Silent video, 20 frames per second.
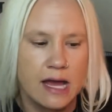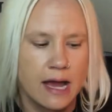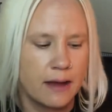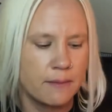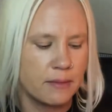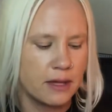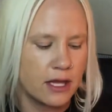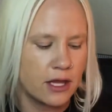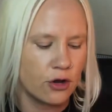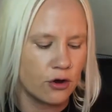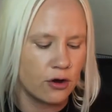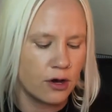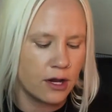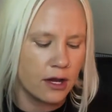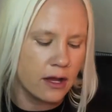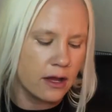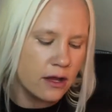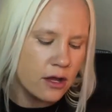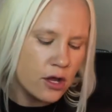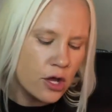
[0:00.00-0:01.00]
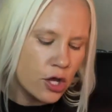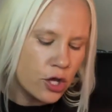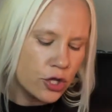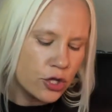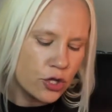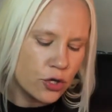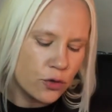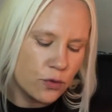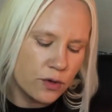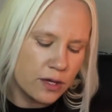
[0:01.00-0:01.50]
I'm hearing
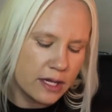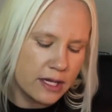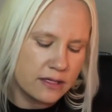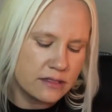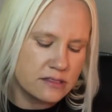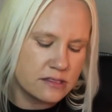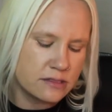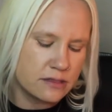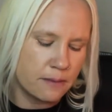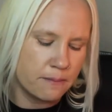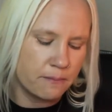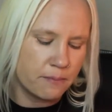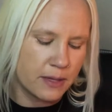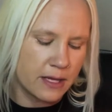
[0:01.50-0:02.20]
you need some